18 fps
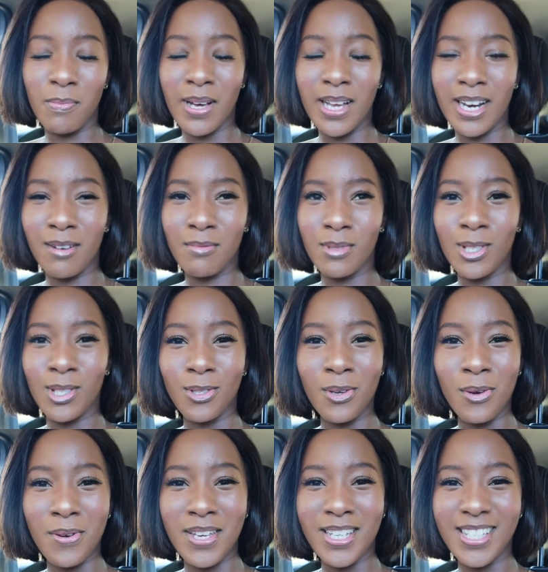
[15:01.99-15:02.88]
But I'm
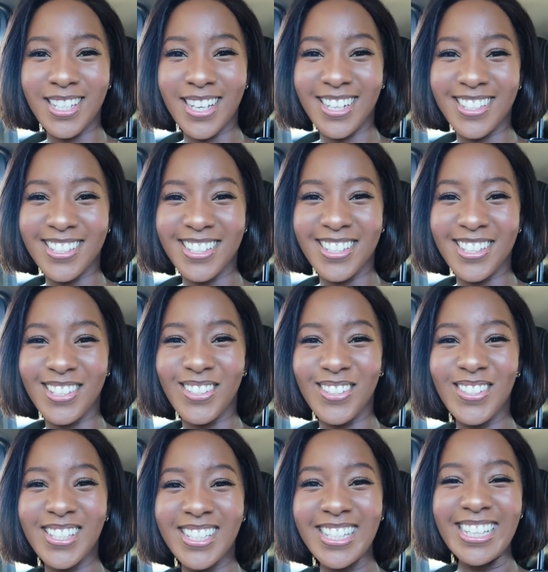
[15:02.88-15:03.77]
so excited to
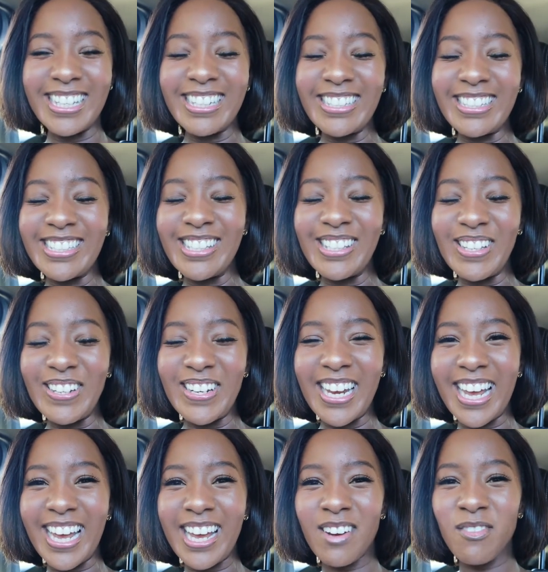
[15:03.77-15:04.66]
see her
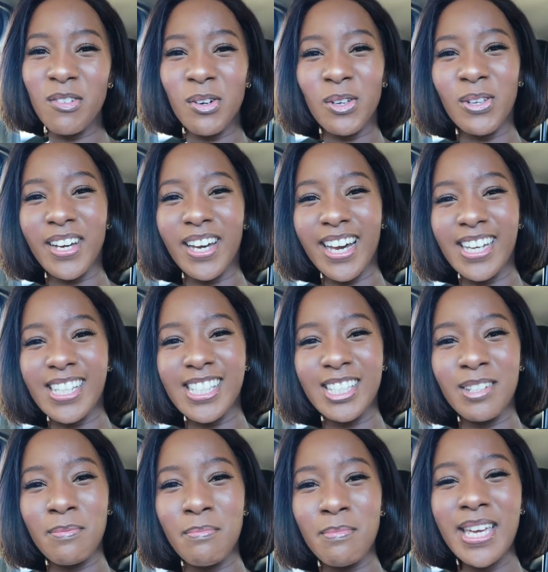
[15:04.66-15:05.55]
today and for you guys
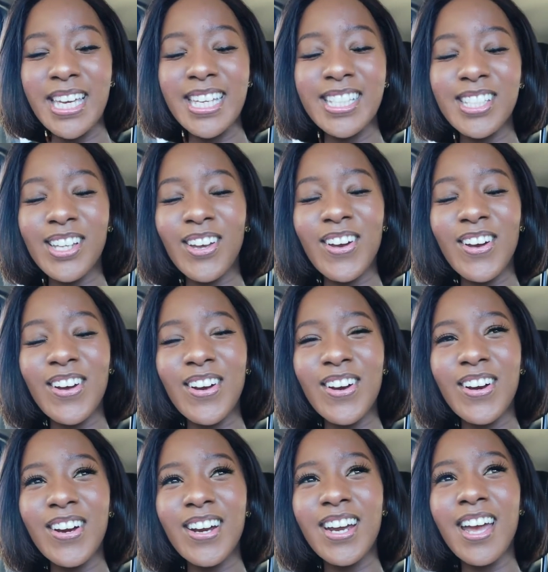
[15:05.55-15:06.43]
to meet
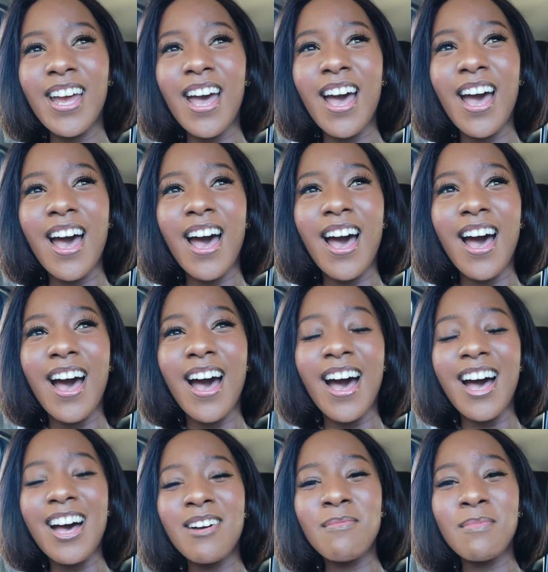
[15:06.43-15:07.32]
her
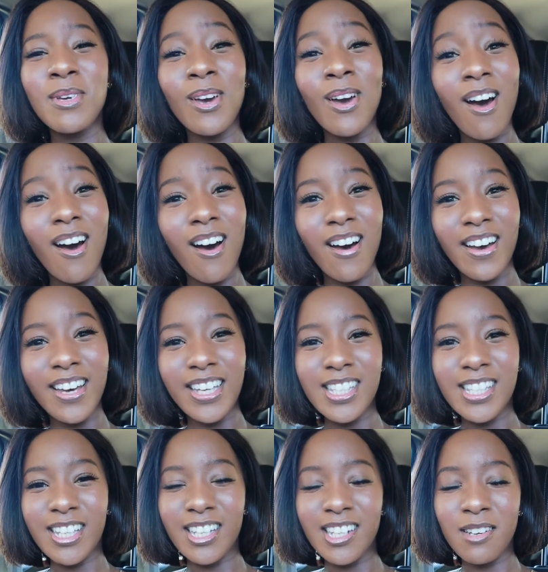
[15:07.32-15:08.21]
um yeah
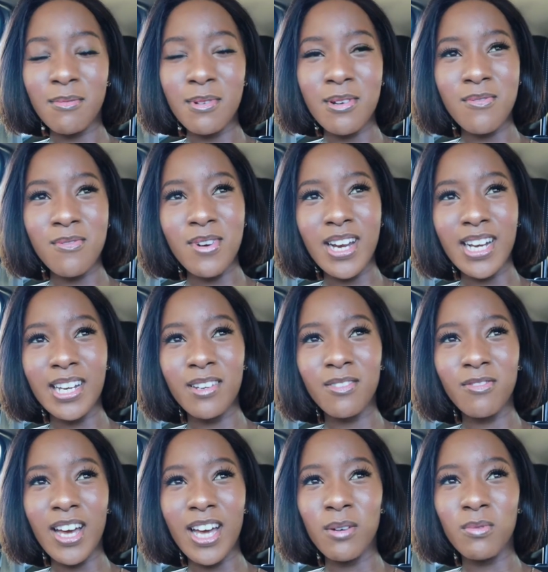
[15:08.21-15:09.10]
it's gonna be really
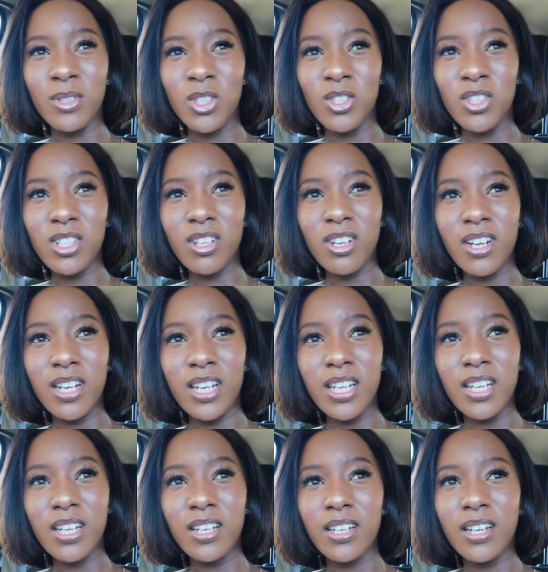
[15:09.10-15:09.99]
fun we're just
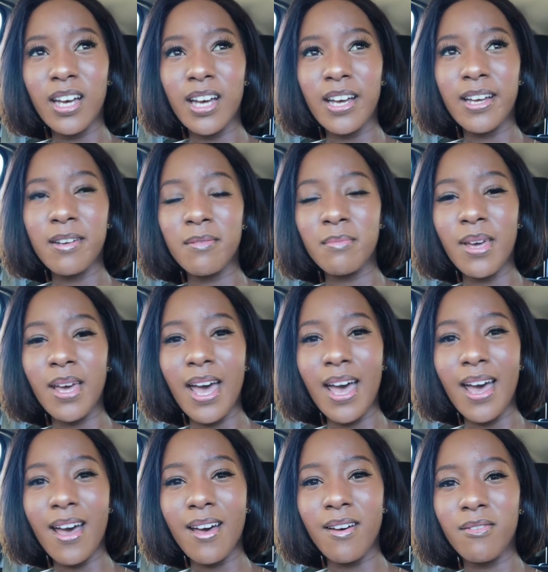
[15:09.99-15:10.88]
gonna um
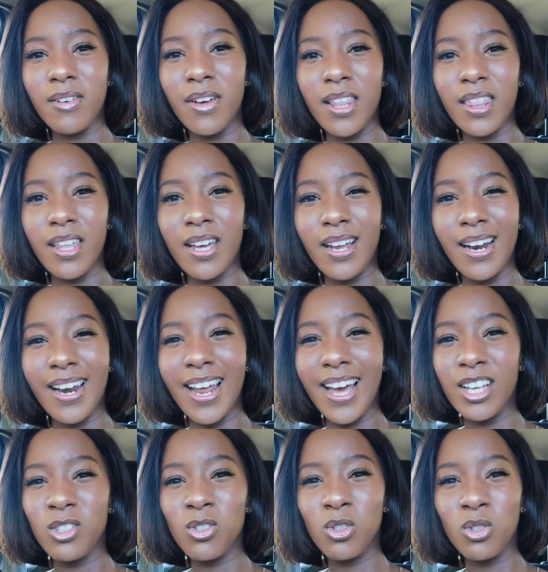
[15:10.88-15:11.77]
have i think
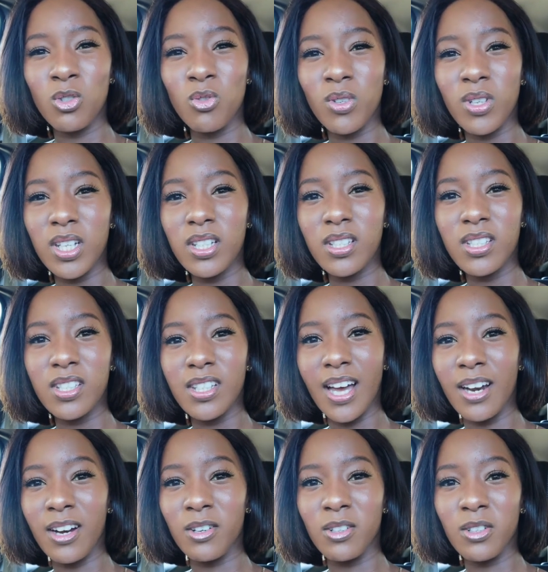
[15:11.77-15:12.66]
lunch or drinks
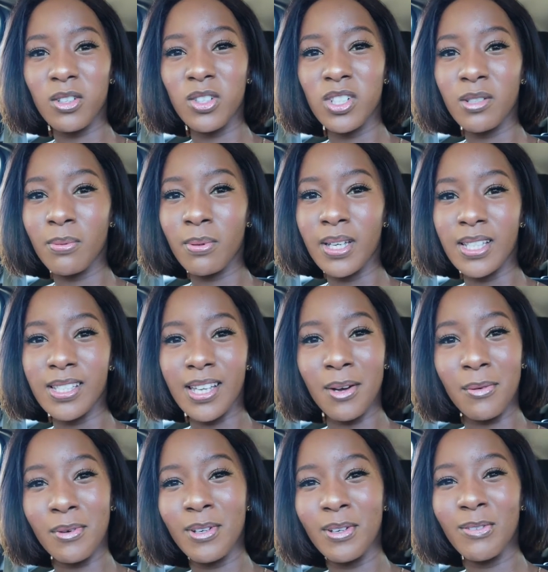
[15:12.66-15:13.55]
i don't know it depends
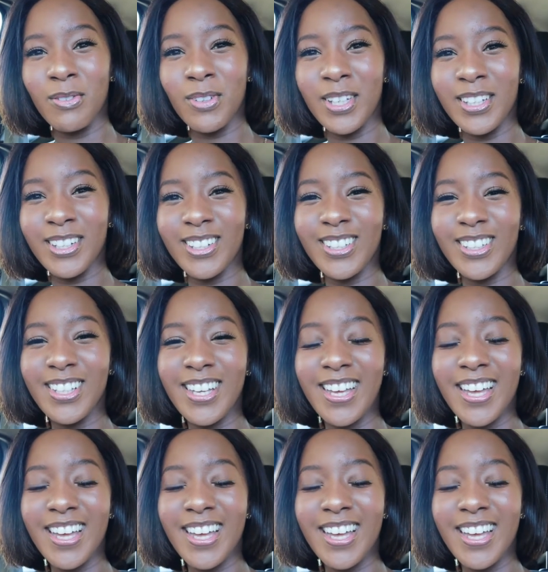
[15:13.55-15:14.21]
how we feel